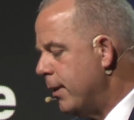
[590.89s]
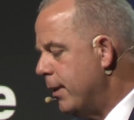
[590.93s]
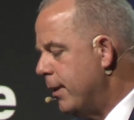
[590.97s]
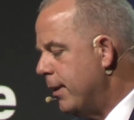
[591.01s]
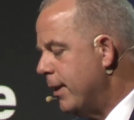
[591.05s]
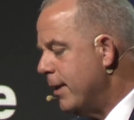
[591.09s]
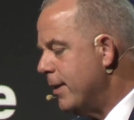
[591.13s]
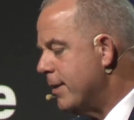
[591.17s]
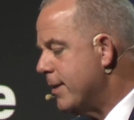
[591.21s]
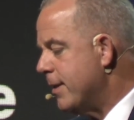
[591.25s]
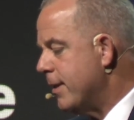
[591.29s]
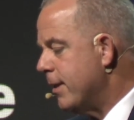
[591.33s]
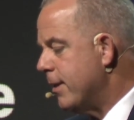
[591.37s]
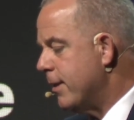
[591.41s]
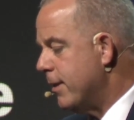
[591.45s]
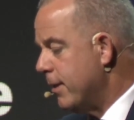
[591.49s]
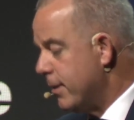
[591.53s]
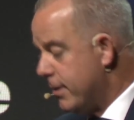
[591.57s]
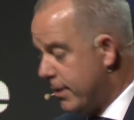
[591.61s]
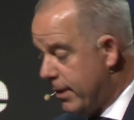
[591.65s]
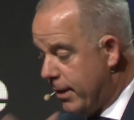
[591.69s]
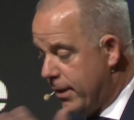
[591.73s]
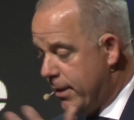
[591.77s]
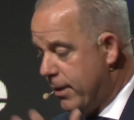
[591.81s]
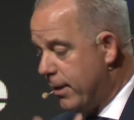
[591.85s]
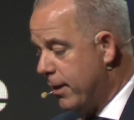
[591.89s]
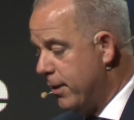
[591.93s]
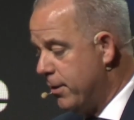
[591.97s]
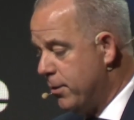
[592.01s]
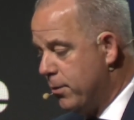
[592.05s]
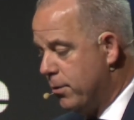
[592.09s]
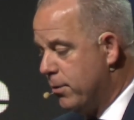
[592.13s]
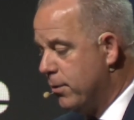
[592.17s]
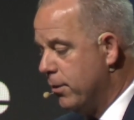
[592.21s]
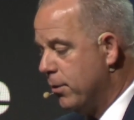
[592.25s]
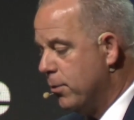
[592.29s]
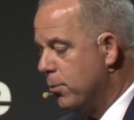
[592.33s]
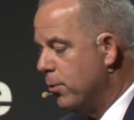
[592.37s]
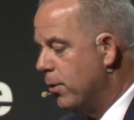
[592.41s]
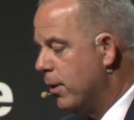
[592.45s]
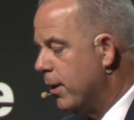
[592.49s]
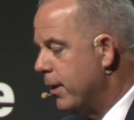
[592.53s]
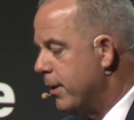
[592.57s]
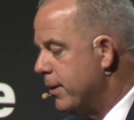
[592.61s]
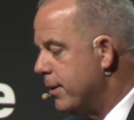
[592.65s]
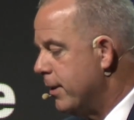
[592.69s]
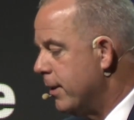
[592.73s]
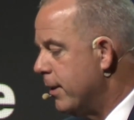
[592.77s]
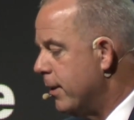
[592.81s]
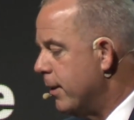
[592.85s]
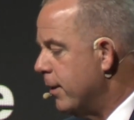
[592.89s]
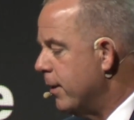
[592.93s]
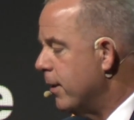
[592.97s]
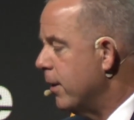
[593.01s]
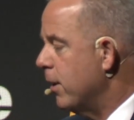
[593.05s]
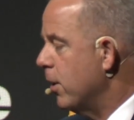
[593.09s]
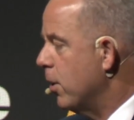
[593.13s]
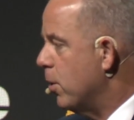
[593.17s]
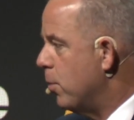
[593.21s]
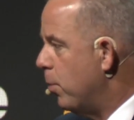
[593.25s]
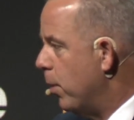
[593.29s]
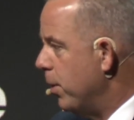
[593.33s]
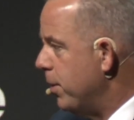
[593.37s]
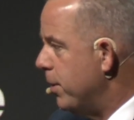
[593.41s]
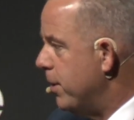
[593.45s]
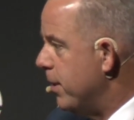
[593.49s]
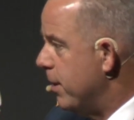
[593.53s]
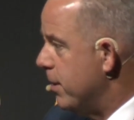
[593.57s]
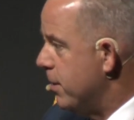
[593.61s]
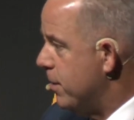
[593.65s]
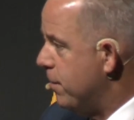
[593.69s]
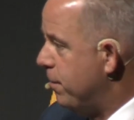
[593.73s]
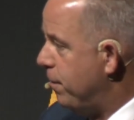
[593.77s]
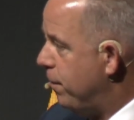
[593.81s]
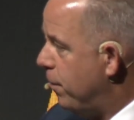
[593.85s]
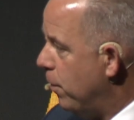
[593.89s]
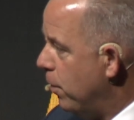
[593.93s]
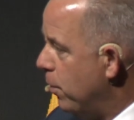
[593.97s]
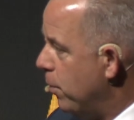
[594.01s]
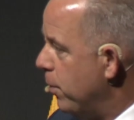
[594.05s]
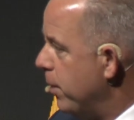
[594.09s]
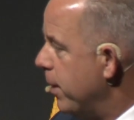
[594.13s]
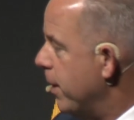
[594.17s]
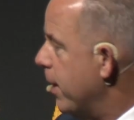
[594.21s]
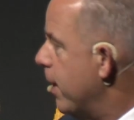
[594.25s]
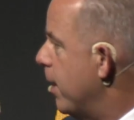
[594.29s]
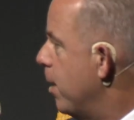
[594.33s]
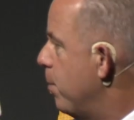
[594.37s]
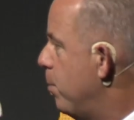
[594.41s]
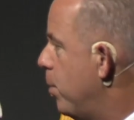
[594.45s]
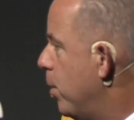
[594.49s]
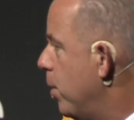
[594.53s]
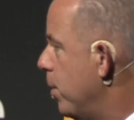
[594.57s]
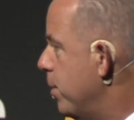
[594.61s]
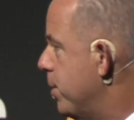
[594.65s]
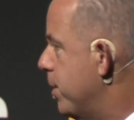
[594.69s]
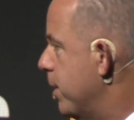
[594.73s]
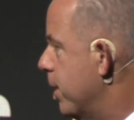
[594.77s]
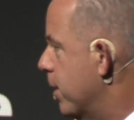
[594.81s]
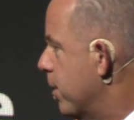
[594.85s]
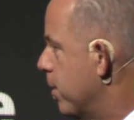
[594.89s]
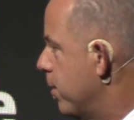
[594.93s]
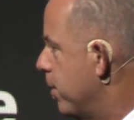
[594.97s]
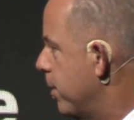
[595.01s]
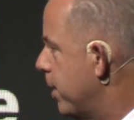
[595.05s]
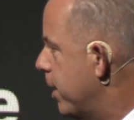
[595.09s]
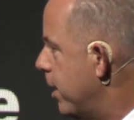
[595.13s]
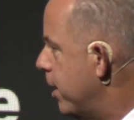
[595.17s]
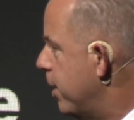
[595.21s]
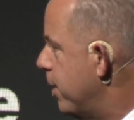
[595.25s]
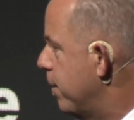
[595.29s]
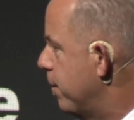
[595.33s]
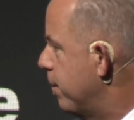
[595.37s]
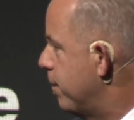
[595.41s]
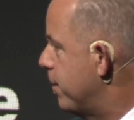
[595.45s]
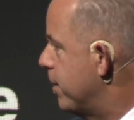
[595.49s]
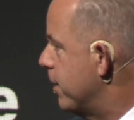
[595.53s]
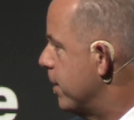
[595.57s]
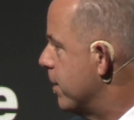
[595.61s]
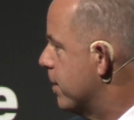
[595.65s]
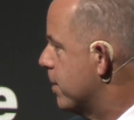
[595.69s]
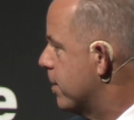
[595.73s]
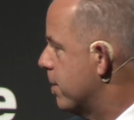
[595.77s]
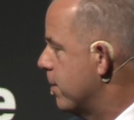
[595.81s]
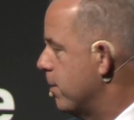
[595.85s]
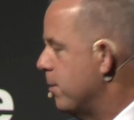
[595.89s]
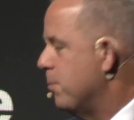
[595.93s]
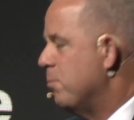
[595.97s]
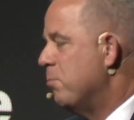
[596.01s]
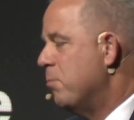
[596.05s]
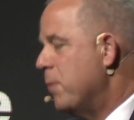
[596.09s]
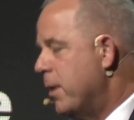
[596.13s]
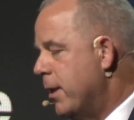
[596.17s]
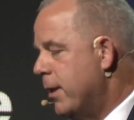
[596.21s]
They said, there's a headline, you can Google it, Qantas following airBaltic on NFTs. So